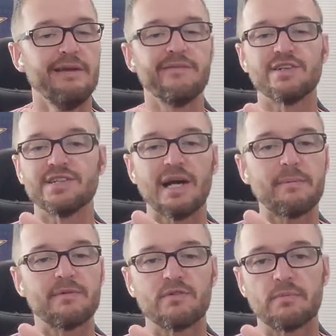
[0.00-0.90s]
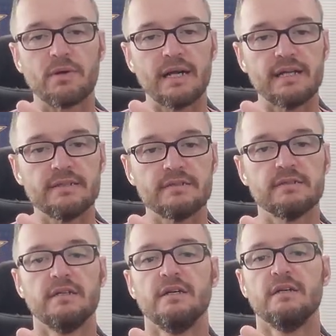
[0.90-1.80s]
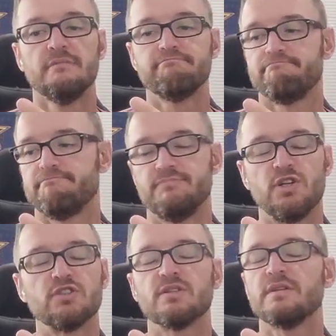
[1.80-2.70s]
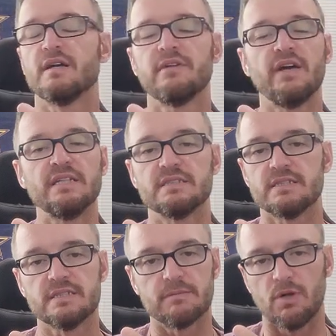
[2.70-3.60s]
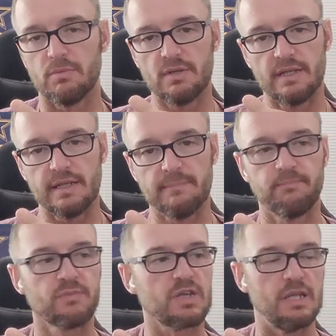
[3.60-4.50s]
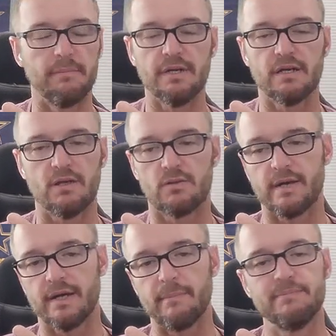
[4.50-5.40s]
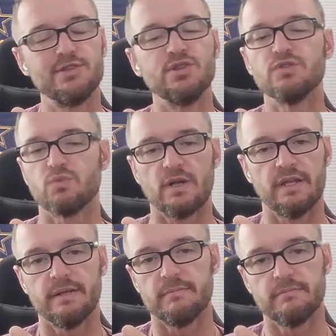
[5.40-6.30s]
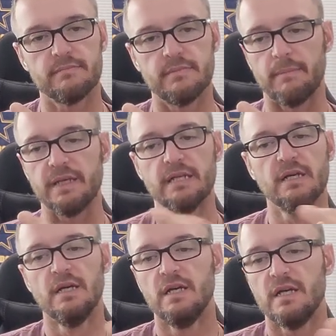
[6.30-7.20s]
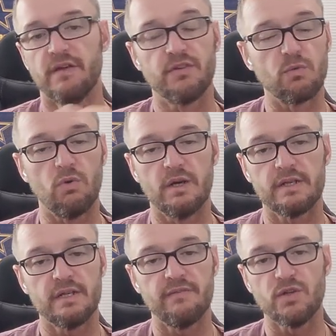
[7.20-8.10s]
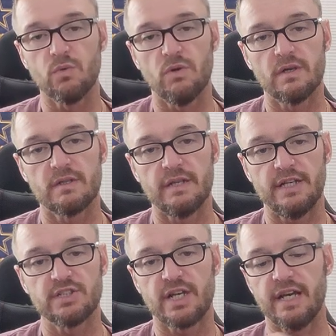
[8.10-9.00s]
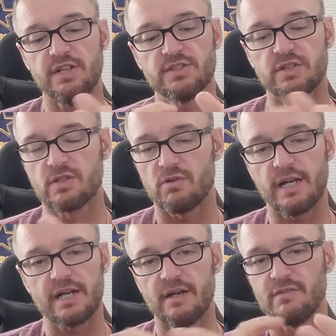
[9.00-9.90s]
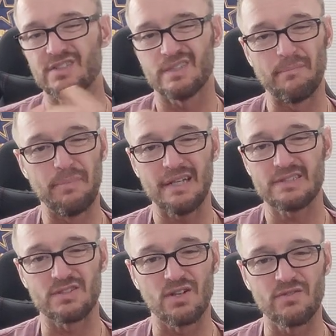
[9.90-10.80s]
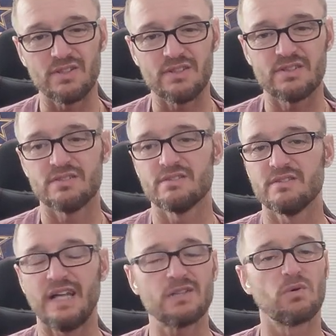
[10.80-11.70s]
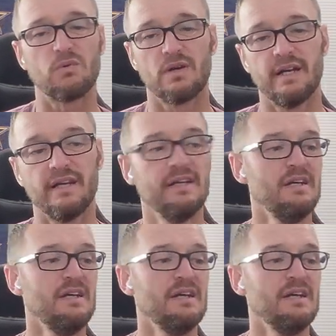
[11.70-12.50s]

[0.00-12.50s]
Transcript: If you're shopping for price, there's a ton of agencies in Moberly, Columbia, all around. Choose one of them. I mean, if you want, if you want education, correct coverage, and the best service, that's where we're at.